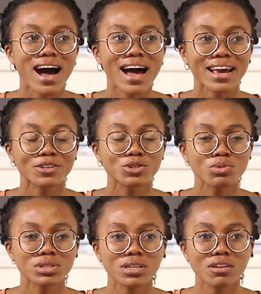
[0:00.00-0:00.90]
and I
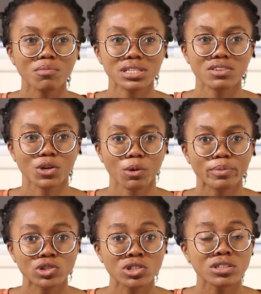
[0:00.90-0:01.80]
just wanted to give myself an
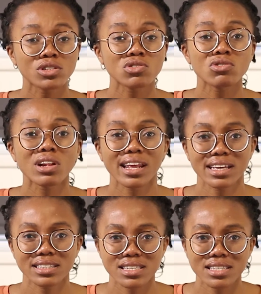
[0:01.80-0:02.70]
opportunity to
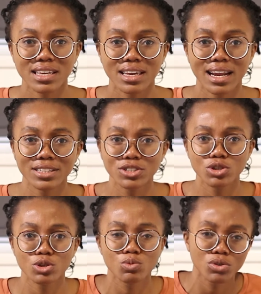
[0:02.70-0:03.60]
learn this again. I
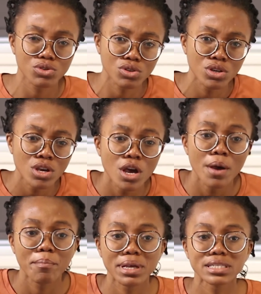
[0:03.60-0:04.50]
didn't just want to
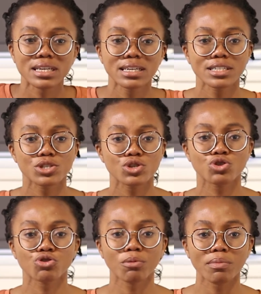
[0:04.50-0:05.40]
basically
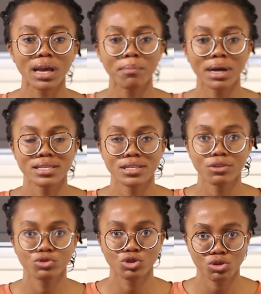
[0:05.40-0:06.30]
streamline
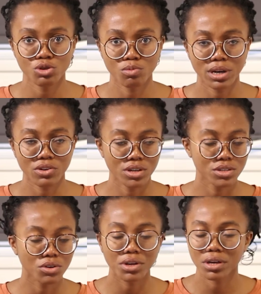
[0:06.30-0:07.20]
myself just to micro and
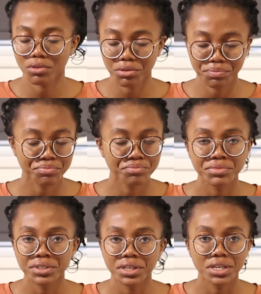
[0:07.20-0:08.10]
say, okay, no,
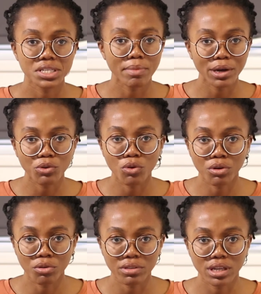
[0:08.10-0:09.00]
it's micro
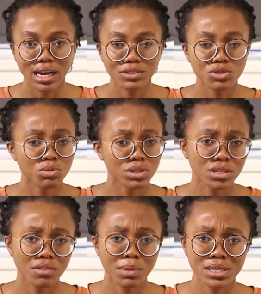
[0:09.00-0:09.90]
or nothing. I just wanted
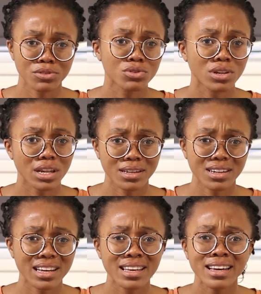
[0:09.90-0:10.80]
to give myself to learn
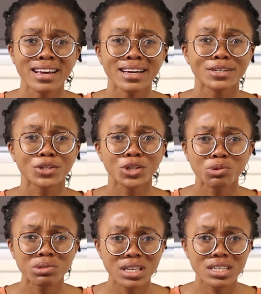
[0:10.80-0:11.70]
like
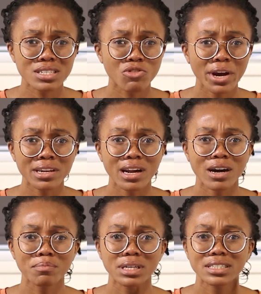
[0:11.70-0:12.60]
new things. Right
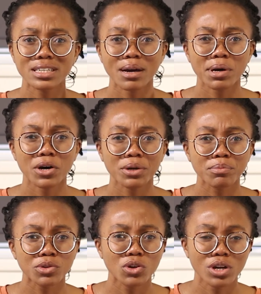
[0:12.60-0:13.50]
now, I'm learning about
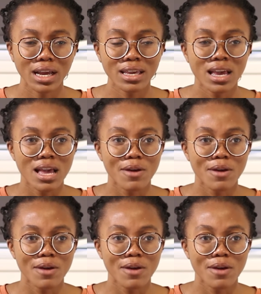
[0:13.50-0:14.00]
immuno like